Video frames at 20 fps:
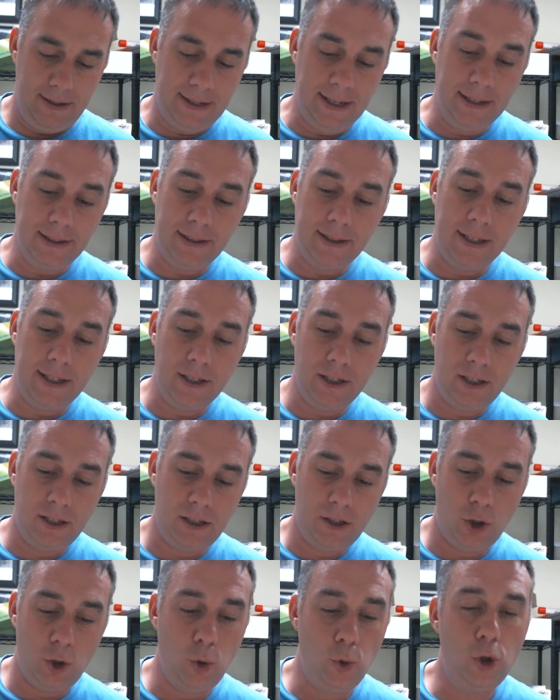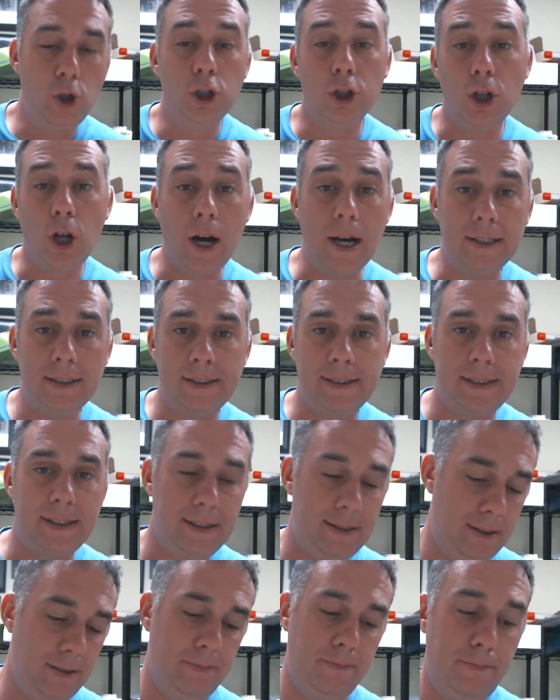sent this to
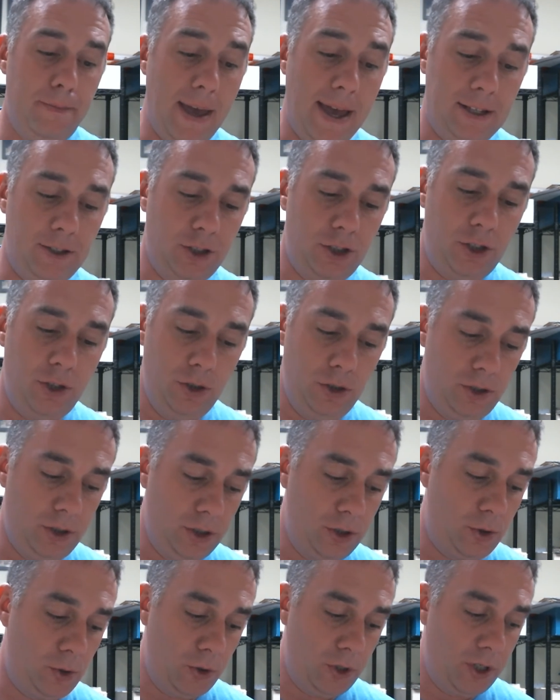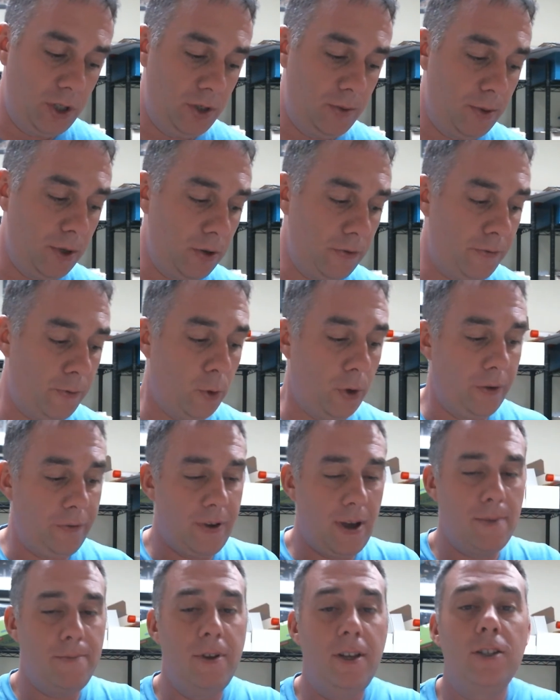Gloucester, Massachusetts, which is about
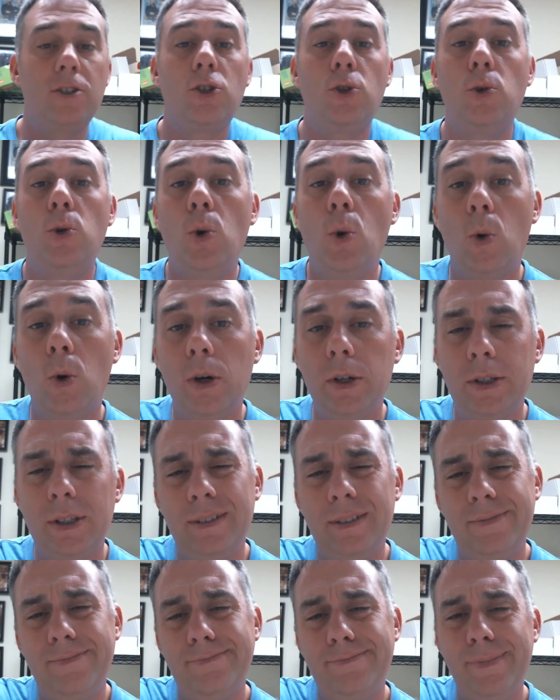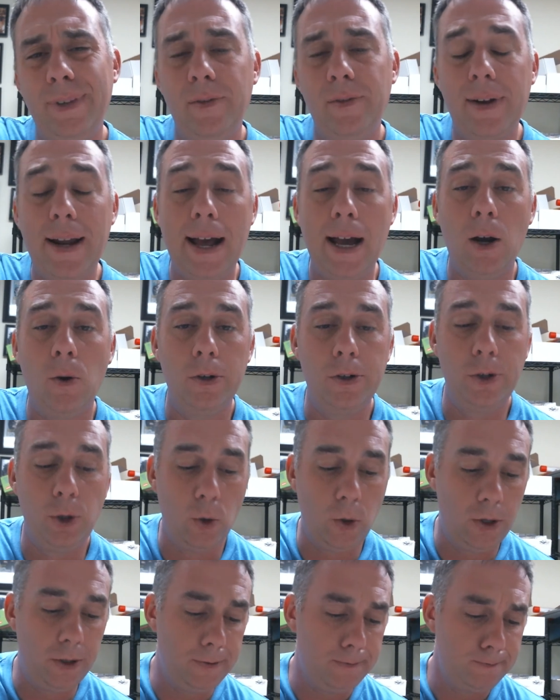45 minutes north, maybe an hour
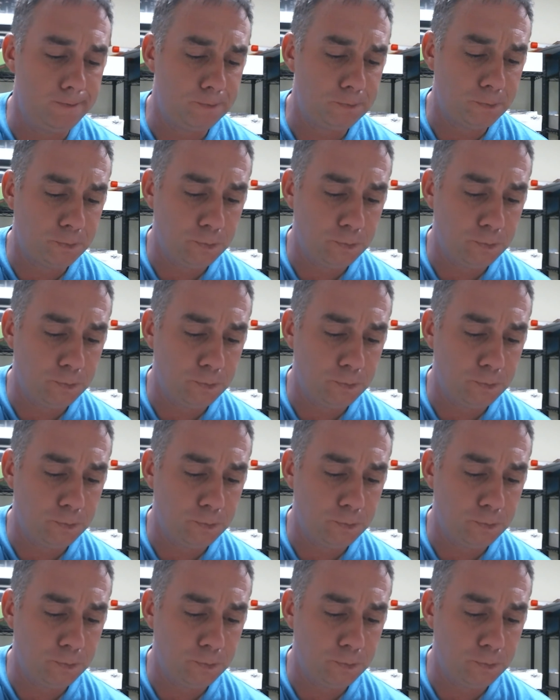north.